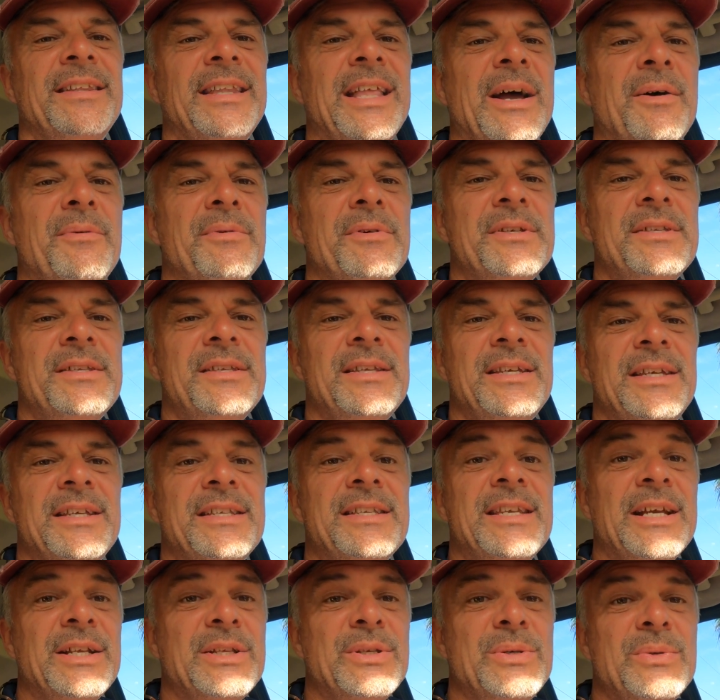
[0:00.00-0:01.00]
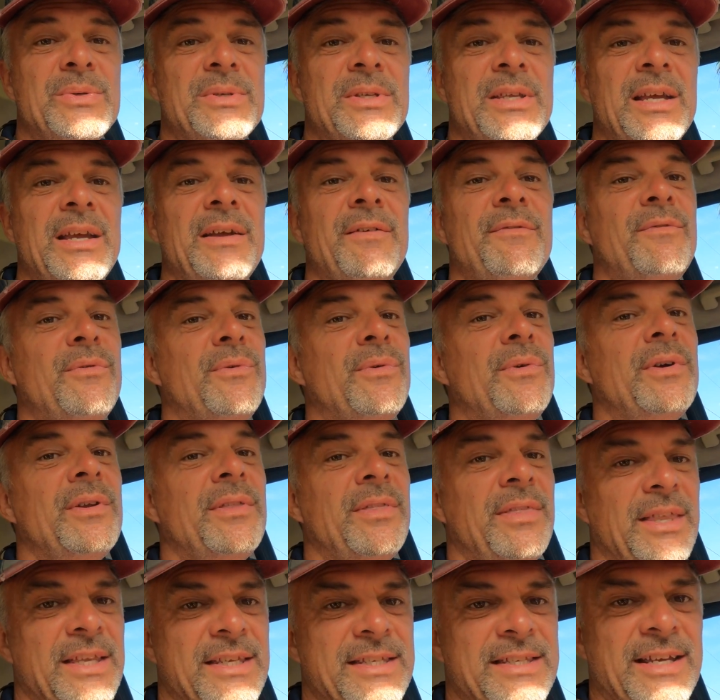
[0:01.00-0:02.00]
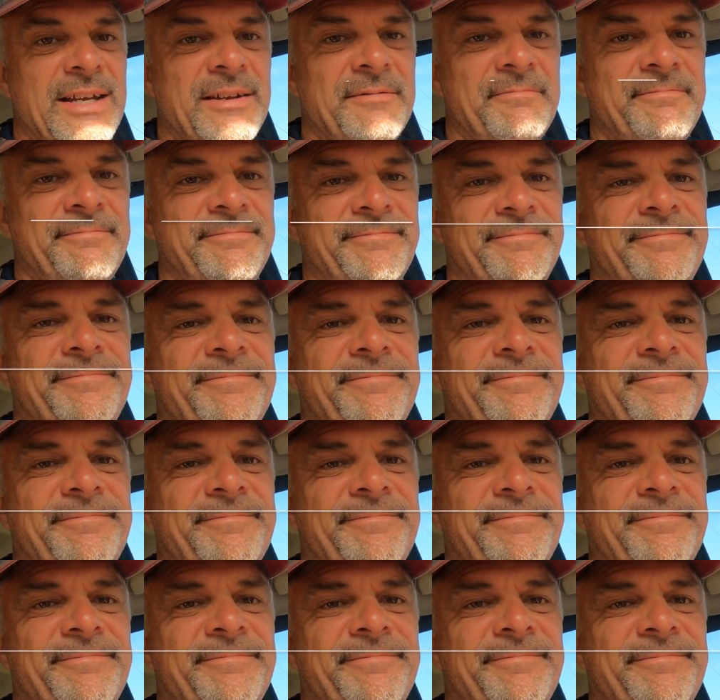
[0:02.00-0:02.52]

That was the Tech Tuesday for this time.